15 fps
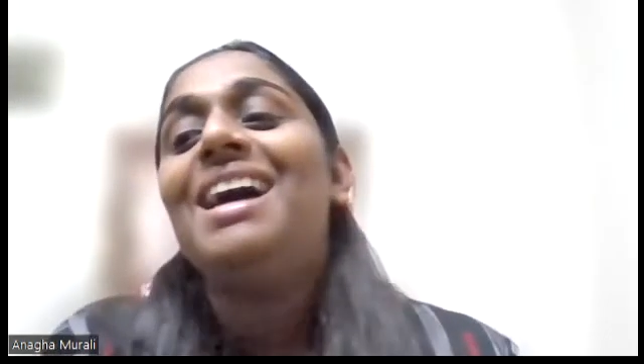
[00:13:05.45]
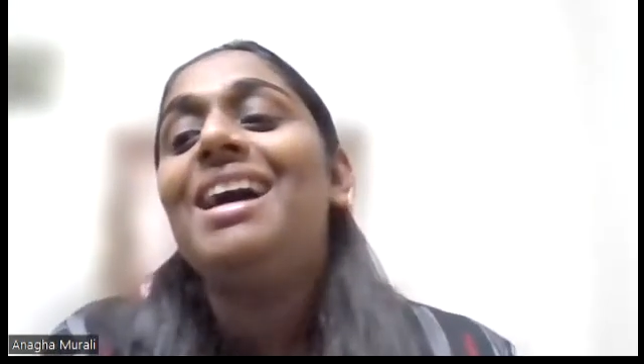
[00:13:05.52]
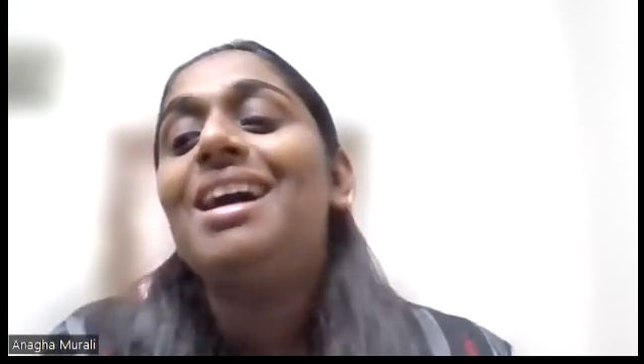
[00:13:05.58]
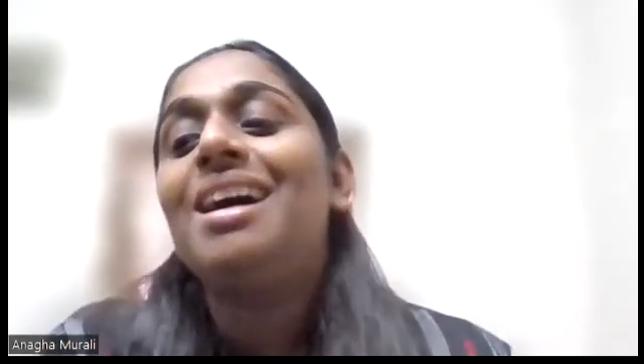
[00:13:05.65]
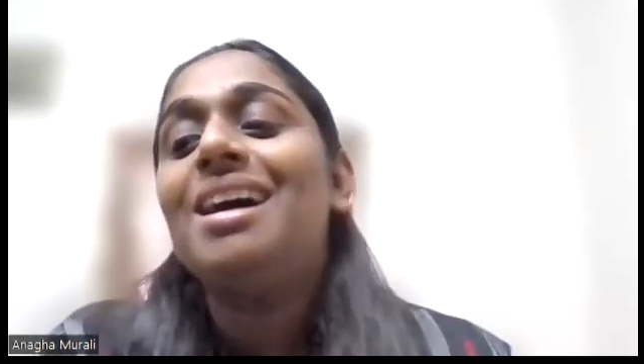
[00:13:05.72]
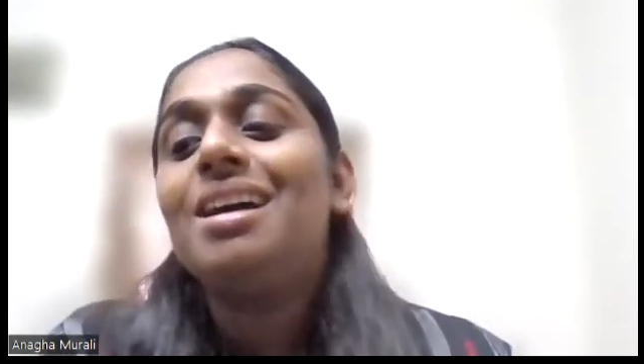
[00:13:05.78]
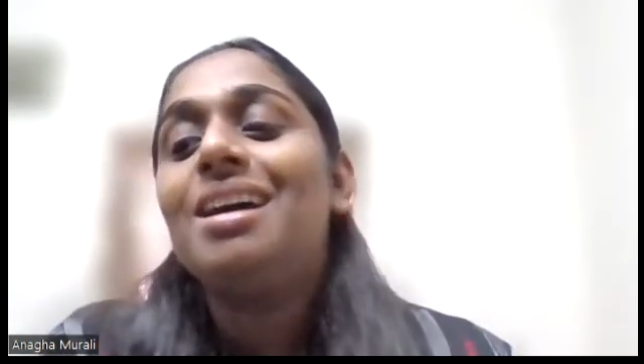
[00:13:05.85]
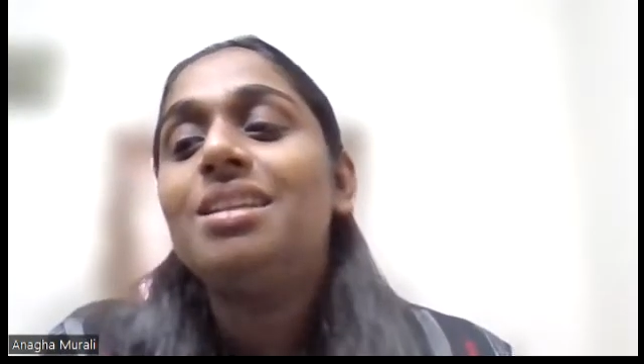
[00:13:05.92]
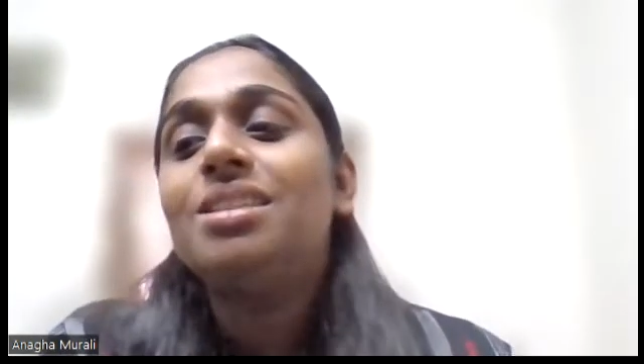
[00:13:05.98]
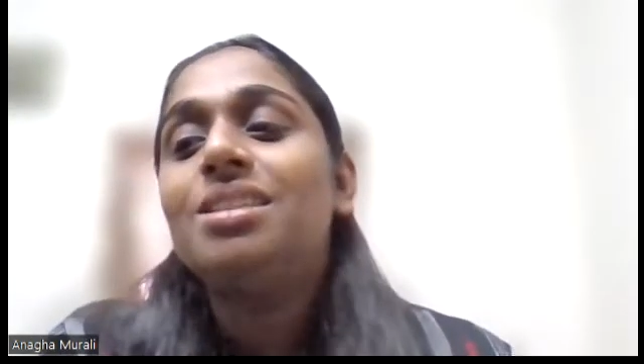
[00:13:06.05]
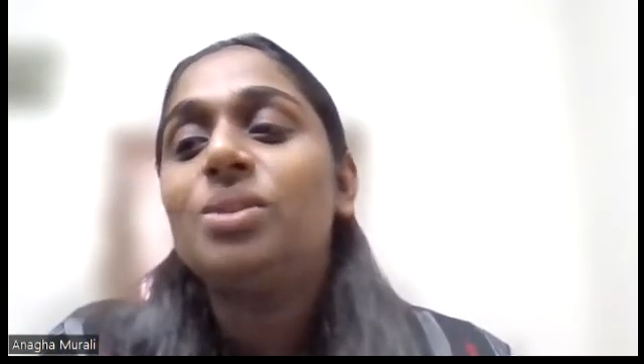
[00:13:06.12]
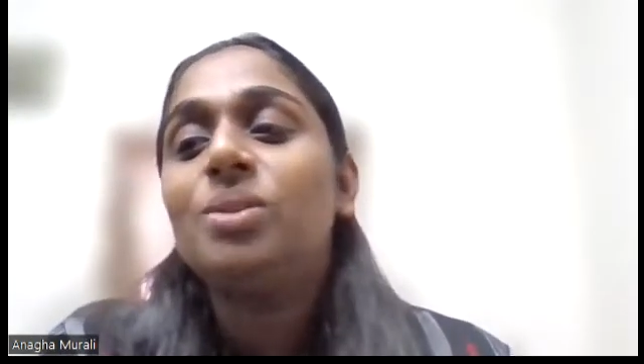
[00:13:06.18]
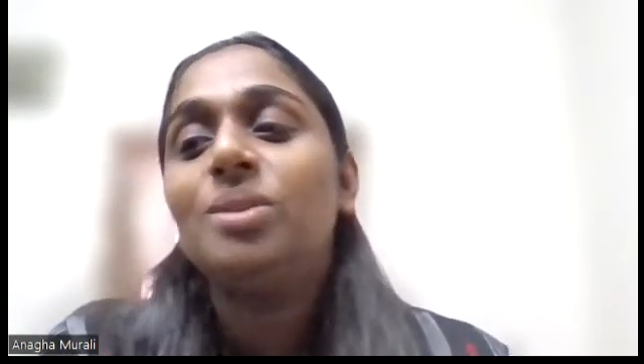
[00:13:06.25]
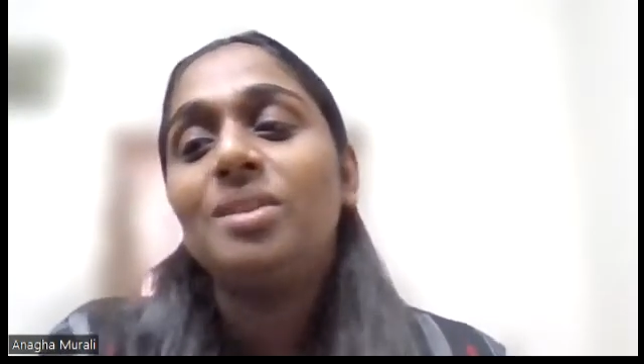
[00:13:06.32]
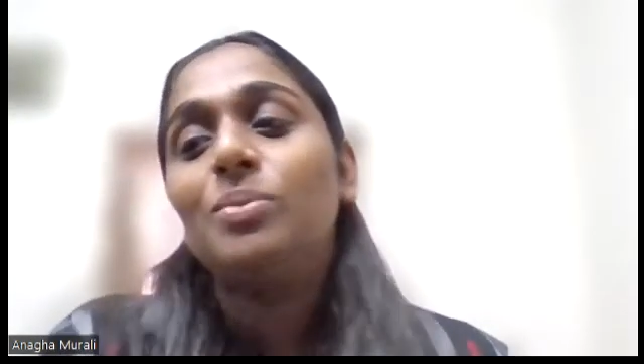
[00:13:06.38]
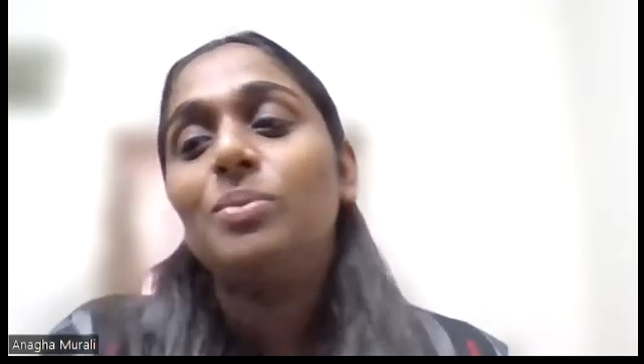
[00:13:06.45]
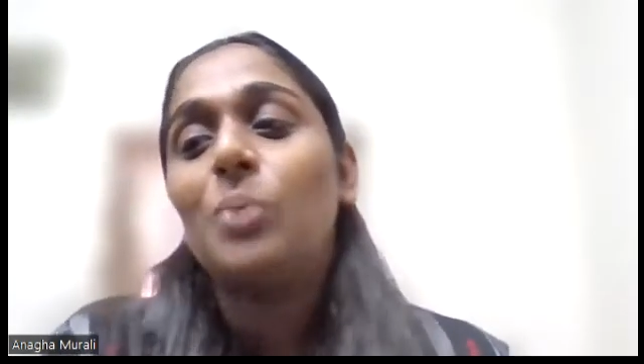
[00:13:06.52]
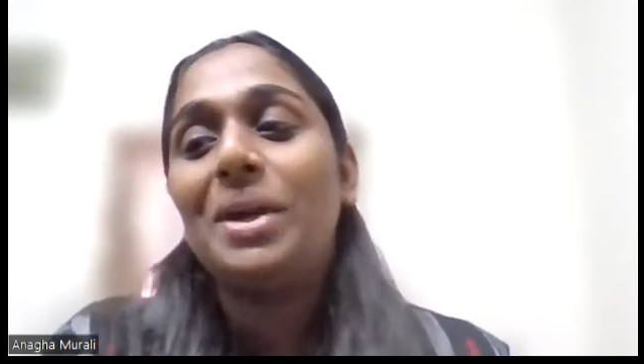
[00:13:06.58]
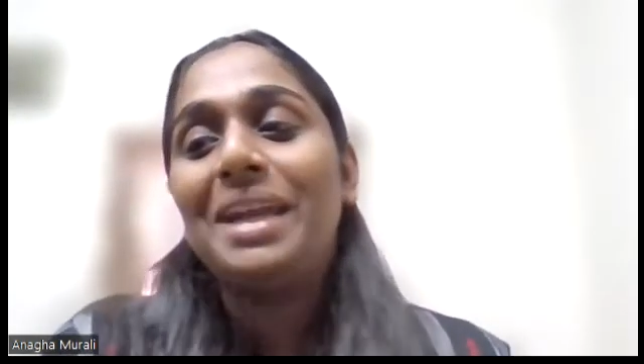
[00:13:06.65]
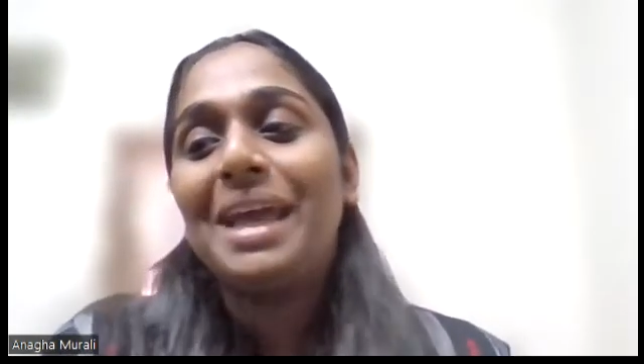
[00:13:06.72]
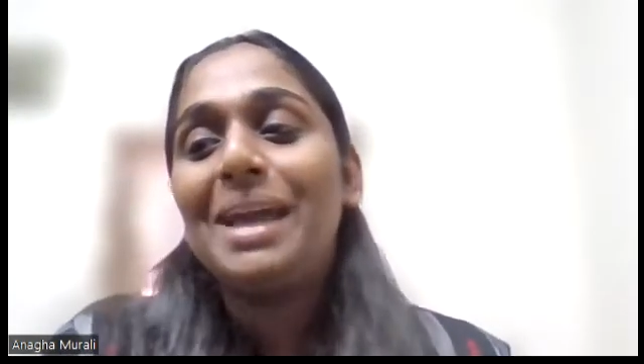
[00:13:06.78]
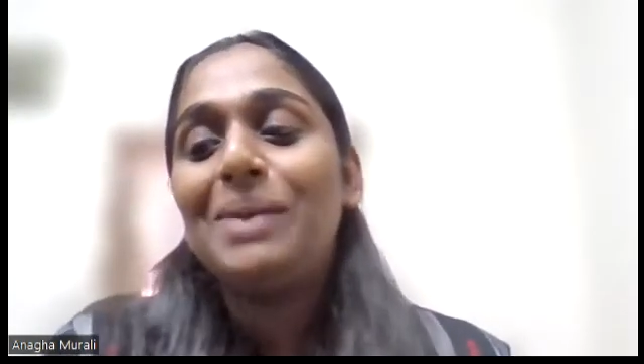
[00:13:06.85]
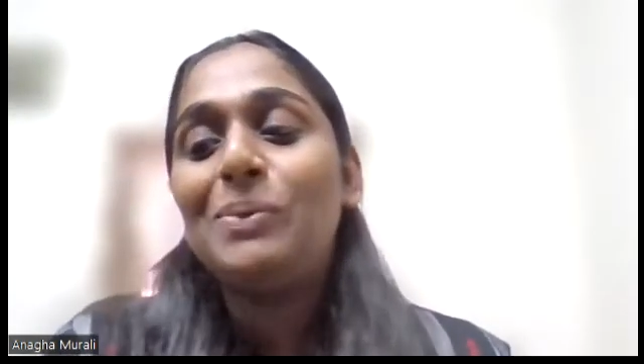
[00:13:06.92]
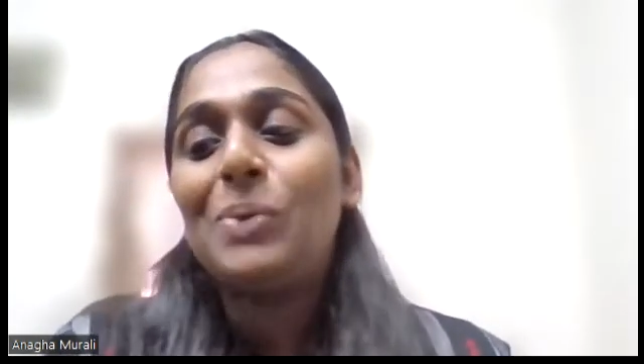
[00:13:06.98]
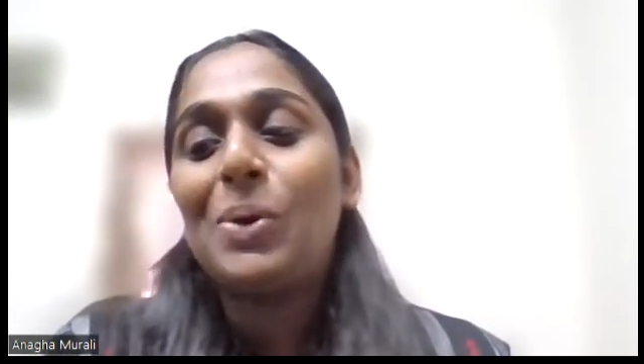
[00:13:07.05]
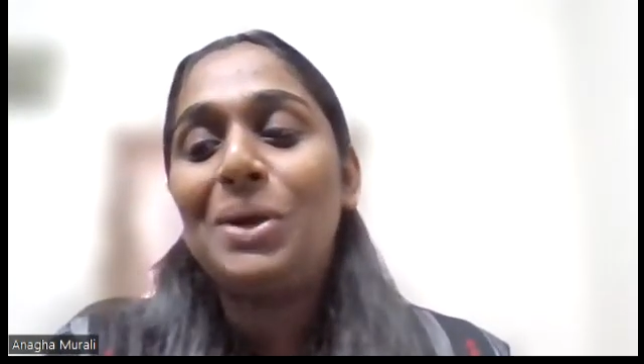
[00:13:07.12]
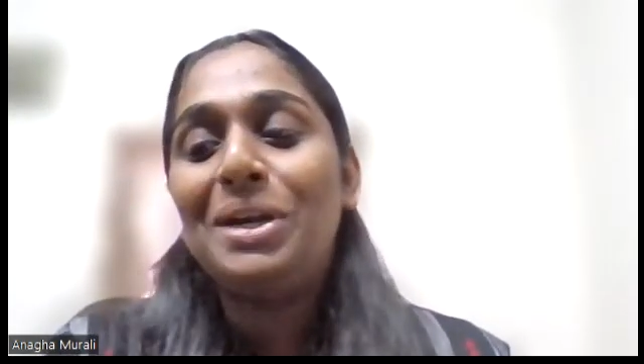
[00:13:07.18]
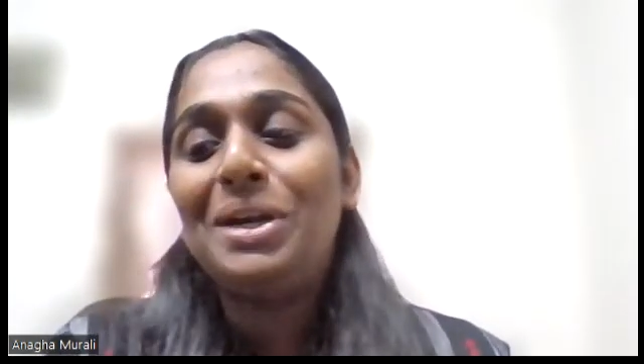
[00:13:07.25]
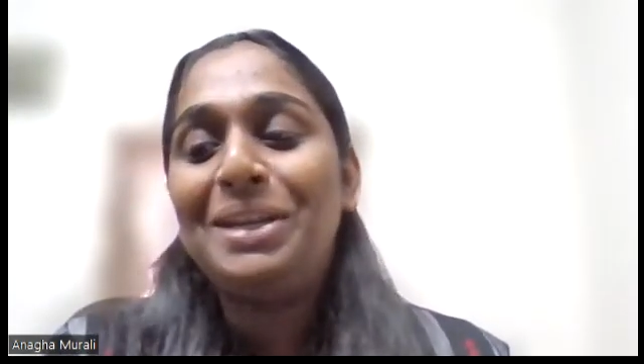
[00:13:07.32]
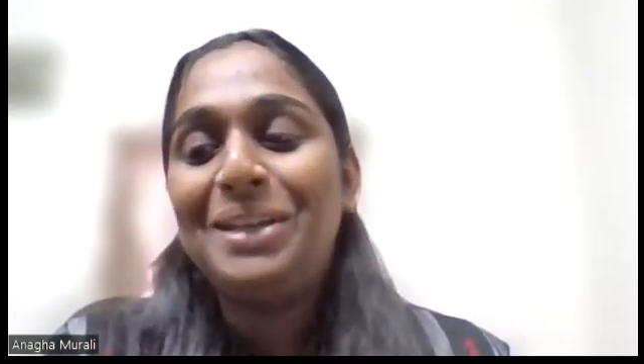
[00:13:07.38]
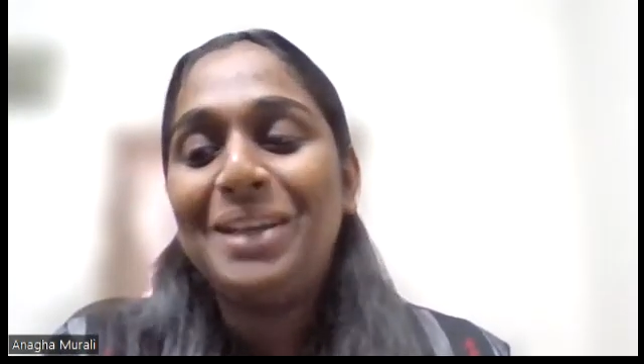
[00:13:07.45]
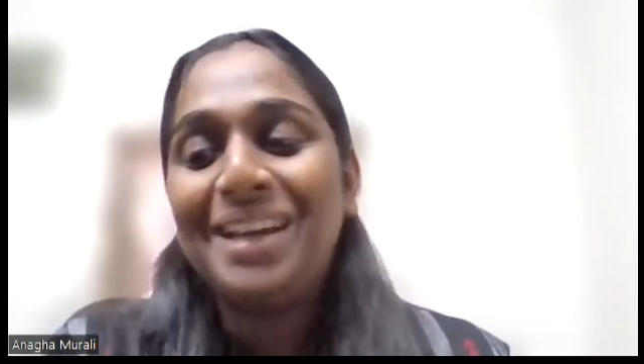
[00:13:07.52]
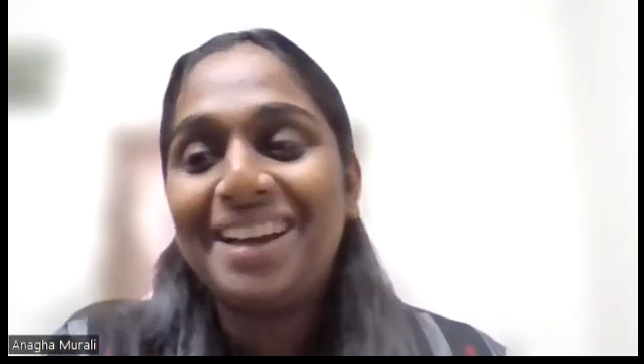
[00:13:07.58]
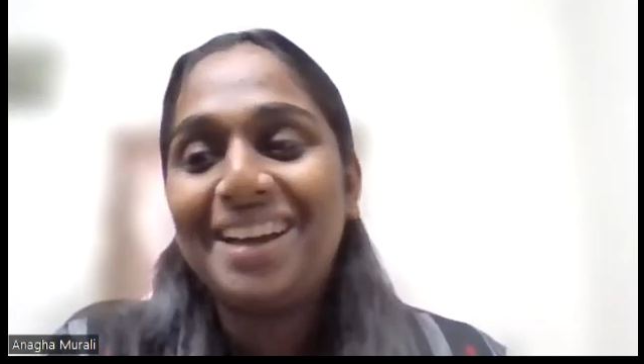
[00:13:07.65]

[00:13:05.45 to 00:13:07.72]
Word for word: uh, so what i want